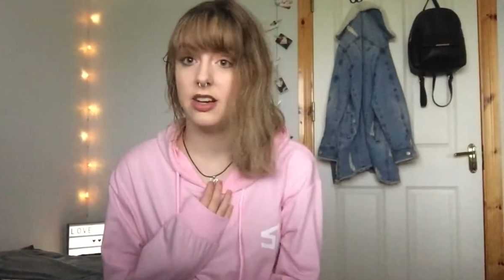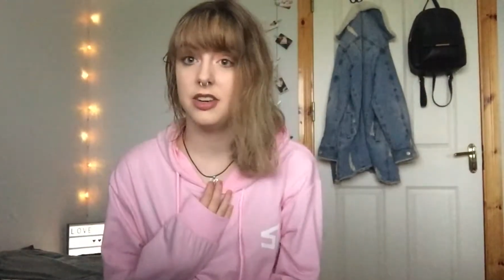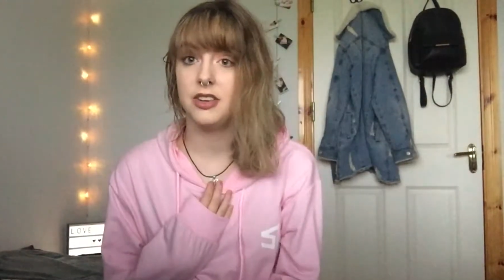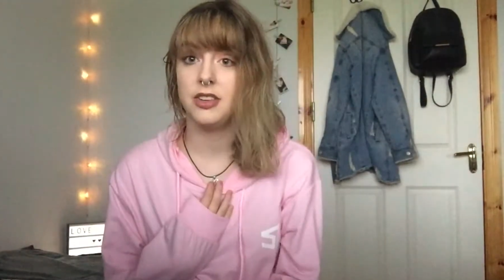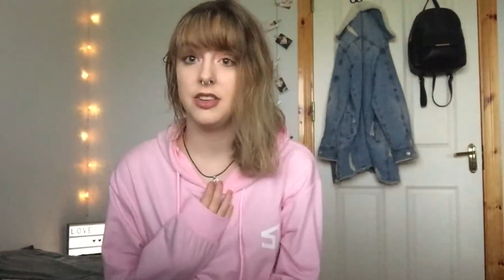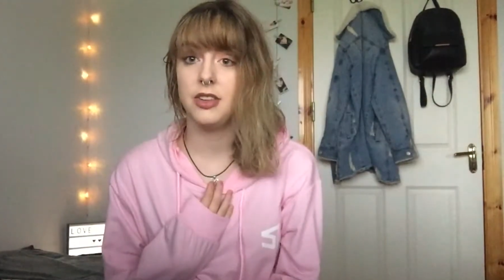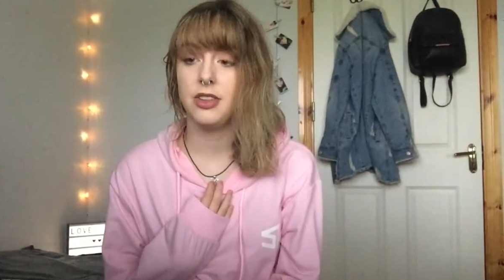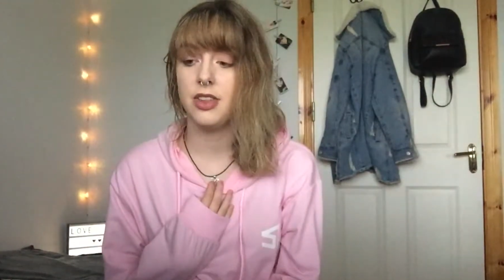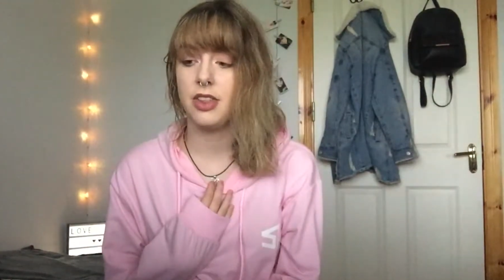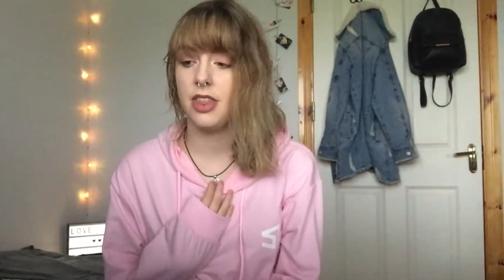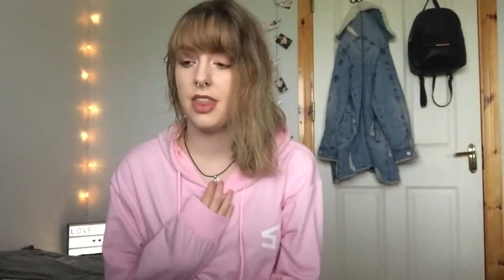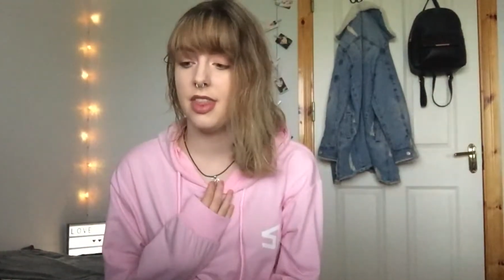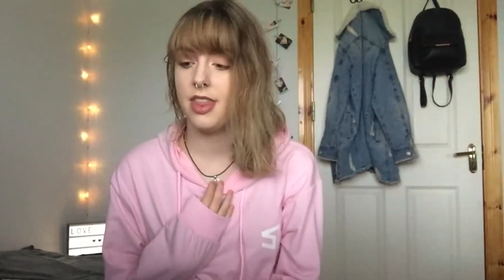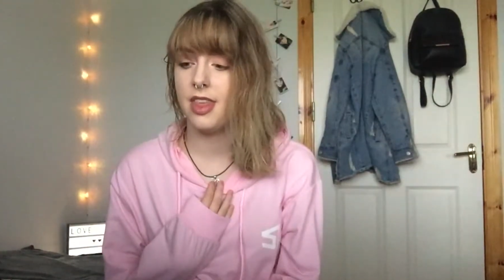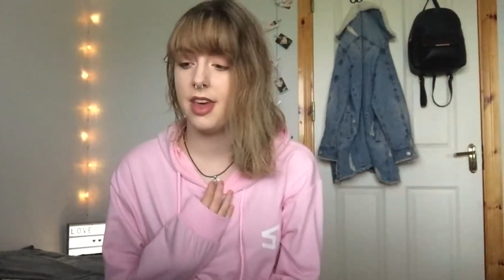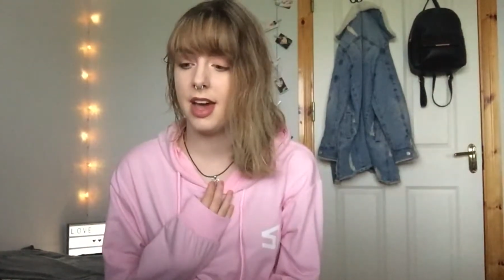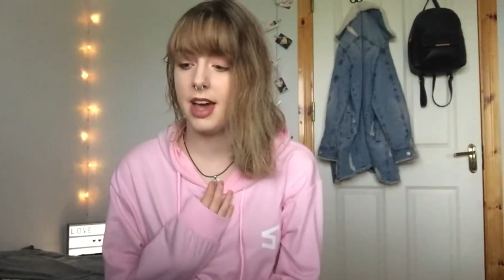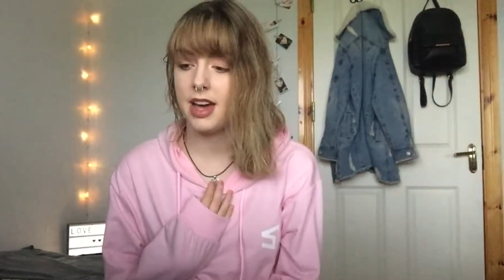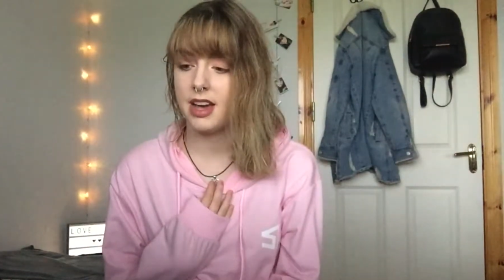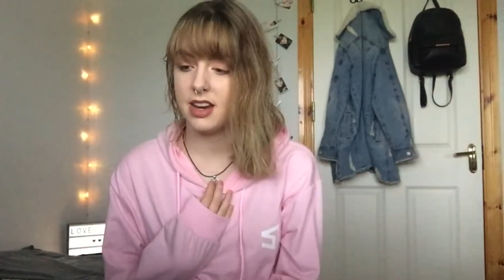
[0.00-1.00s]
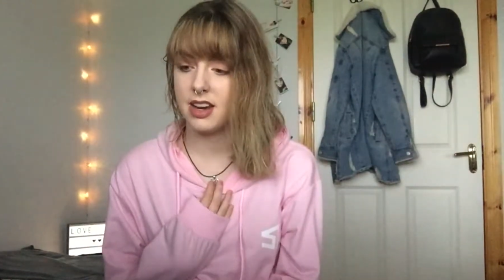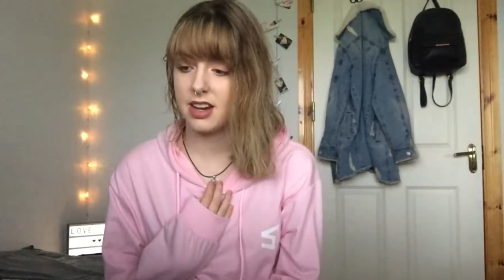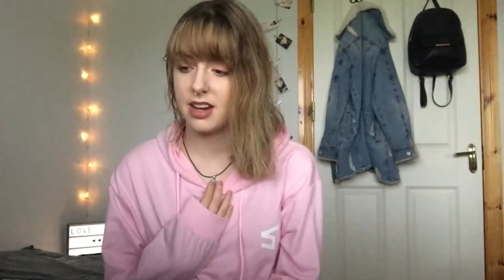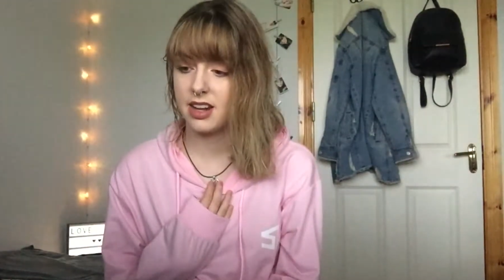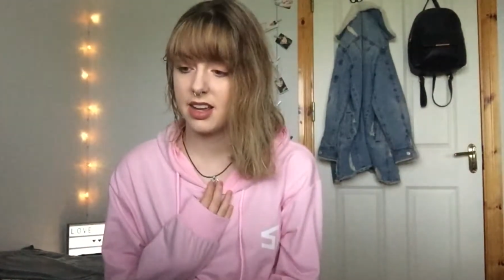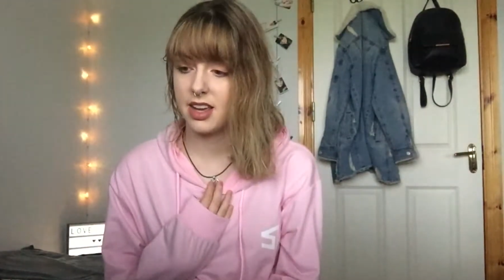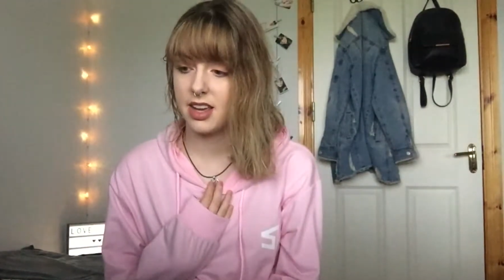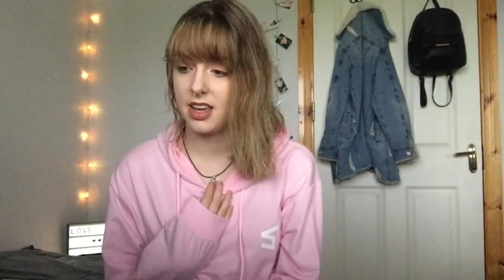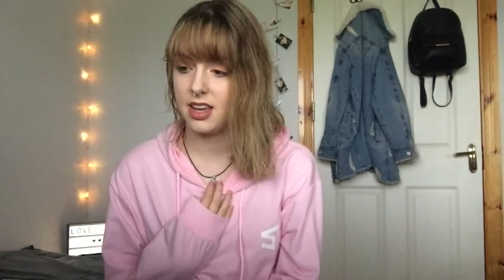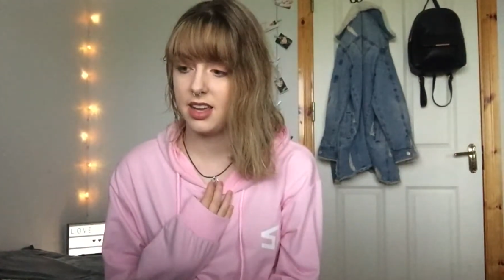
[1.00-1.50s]
Other than that,
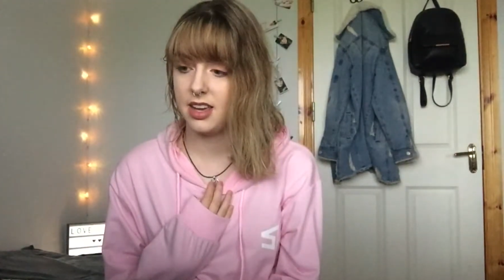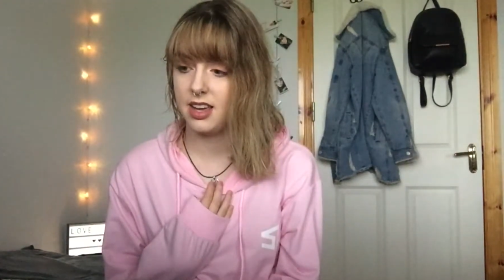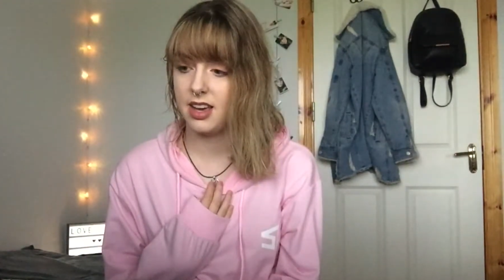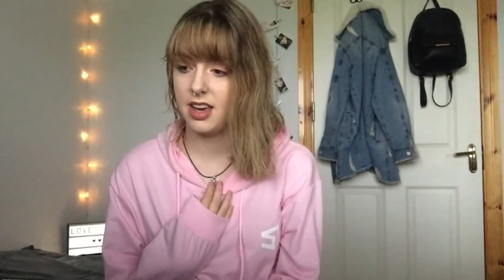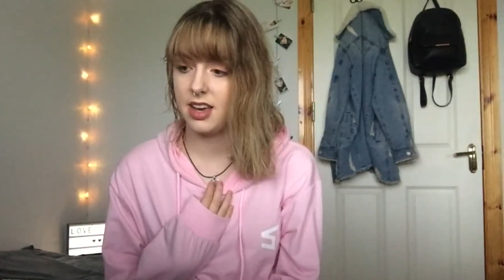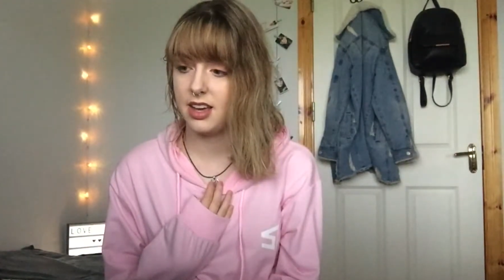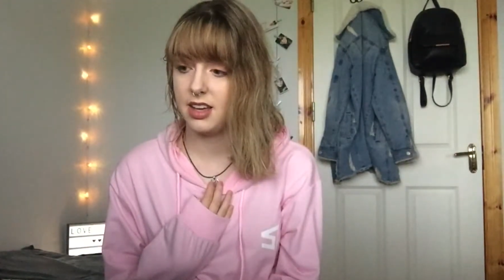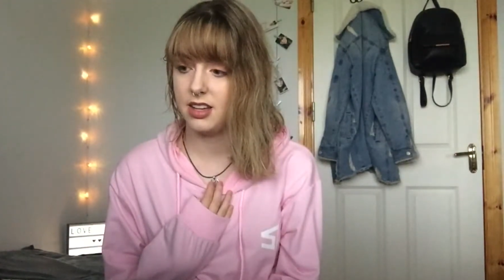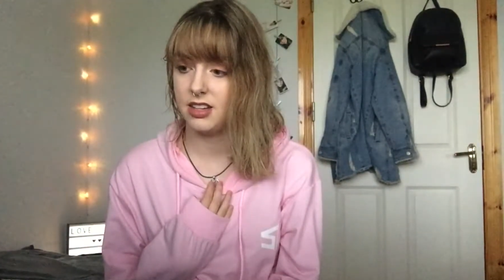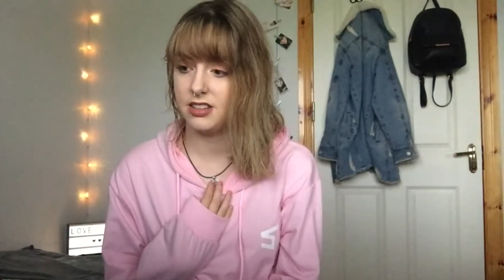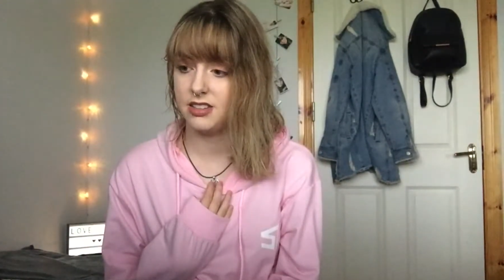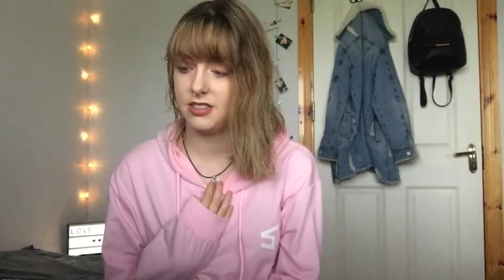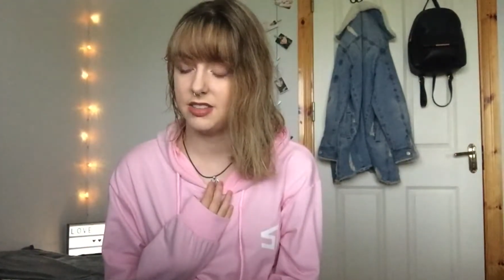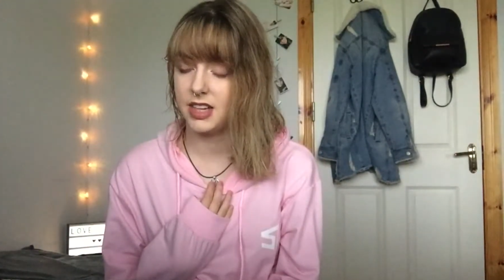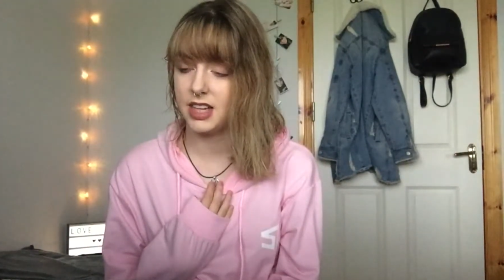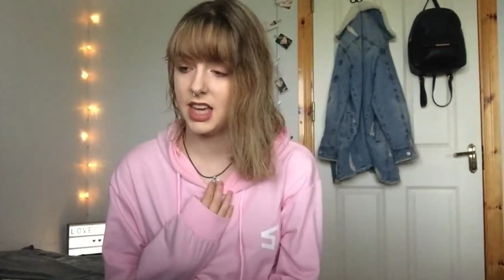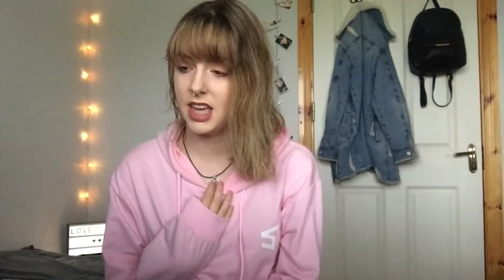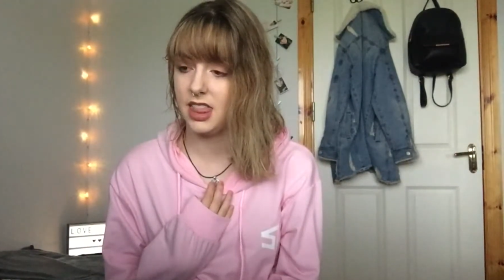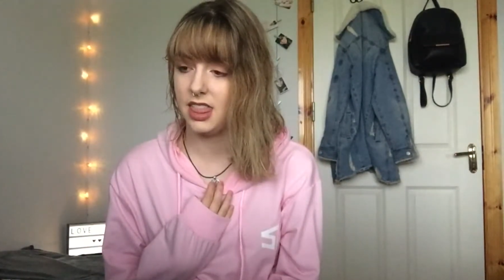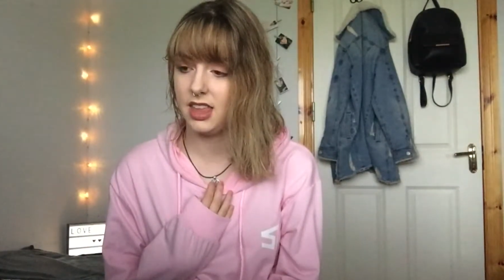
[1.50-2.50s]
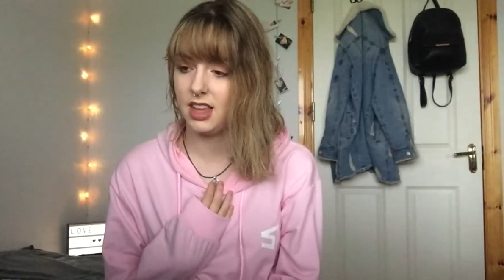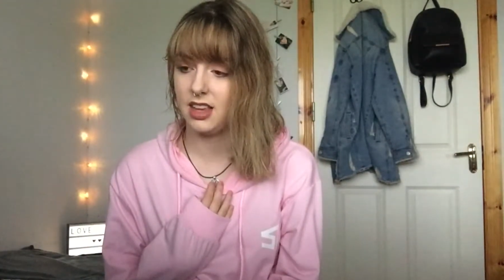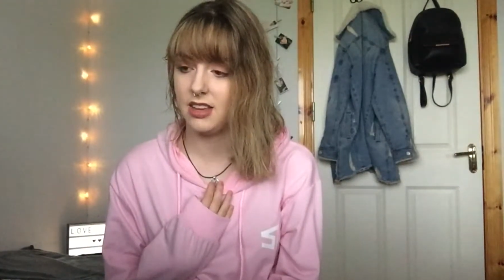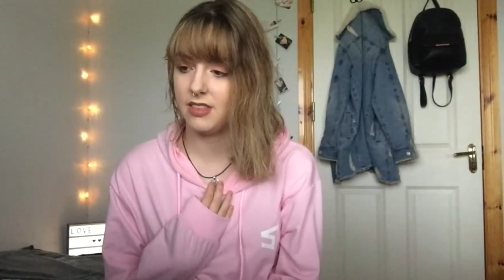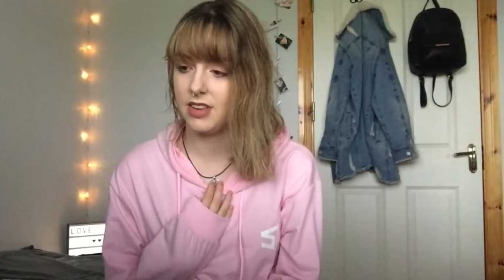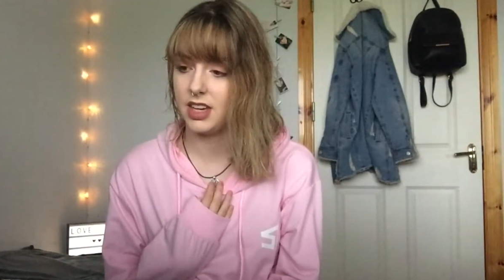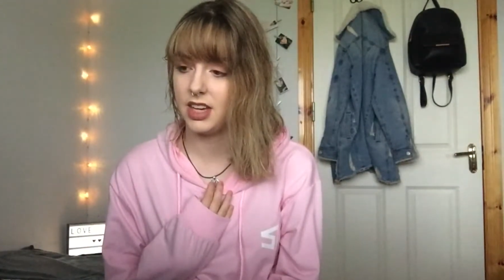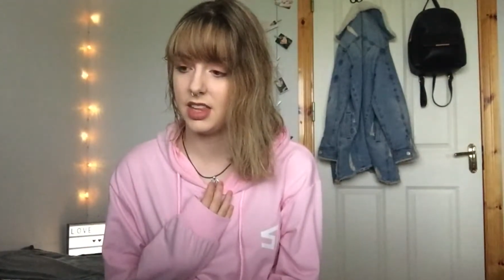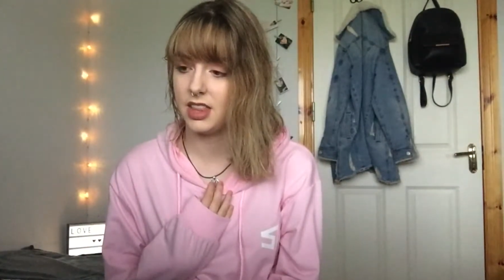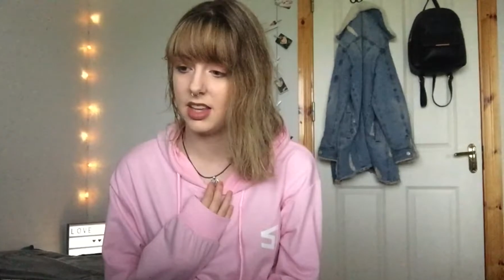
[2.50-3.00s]
I can't
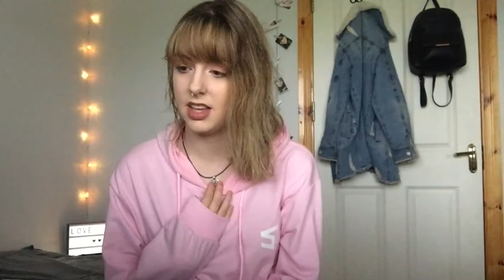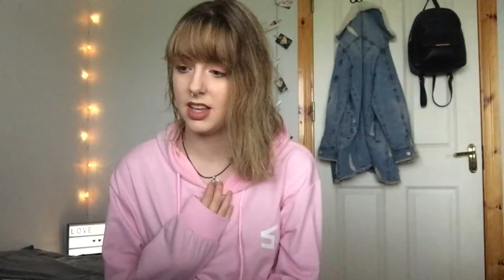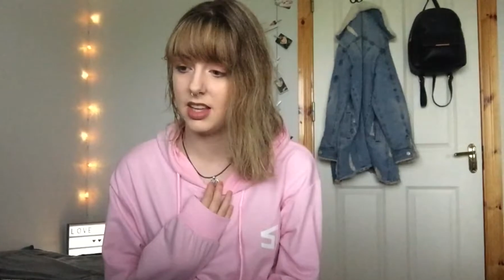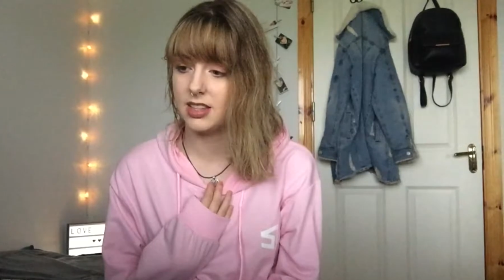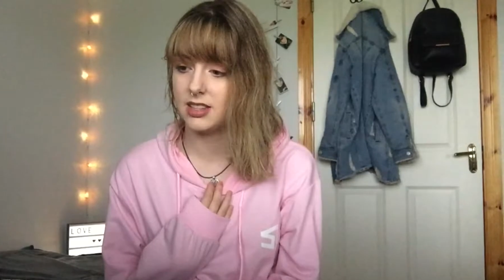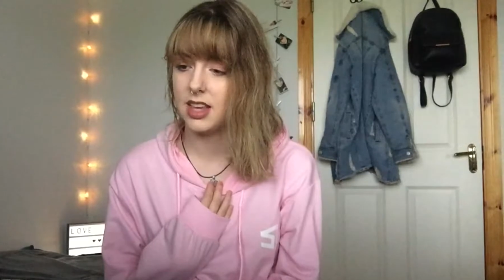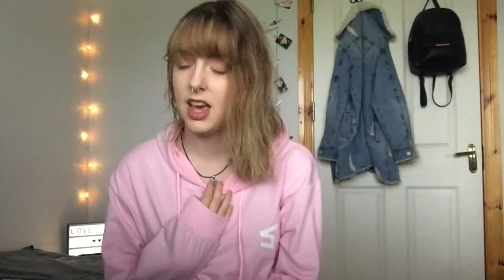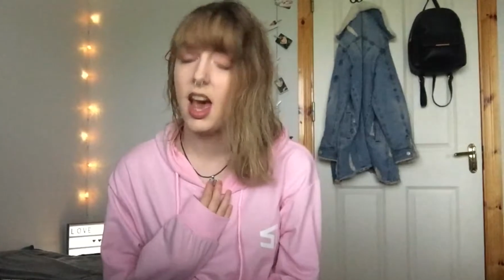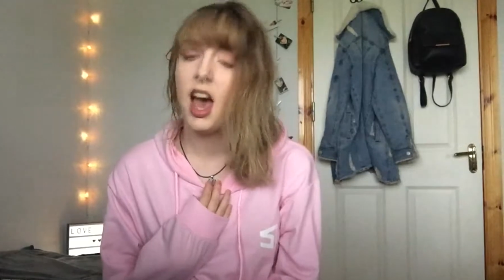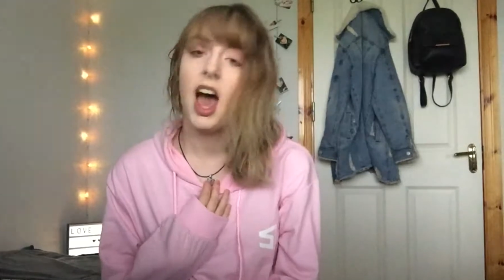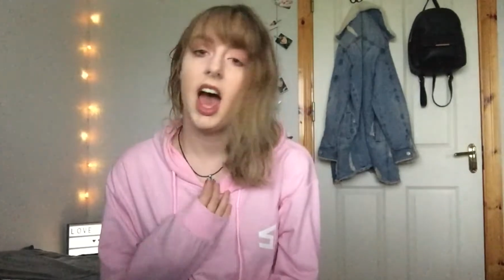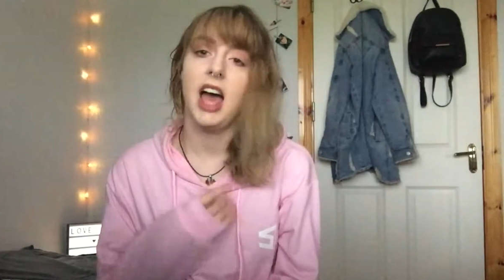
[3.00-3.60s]
think of anything else.